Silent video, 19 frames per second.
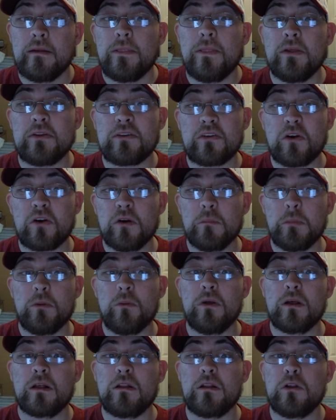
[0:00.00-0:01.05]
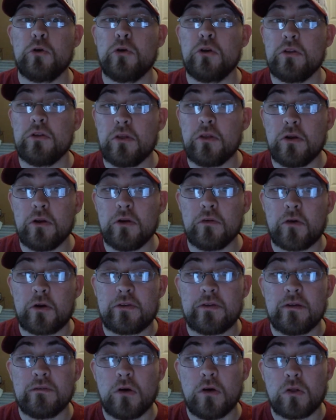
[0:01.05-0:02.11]
This tournament will include the
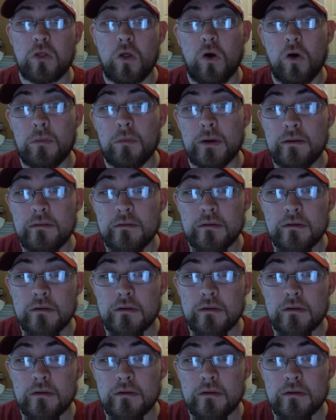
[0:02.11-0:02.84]
University of Oklahoma,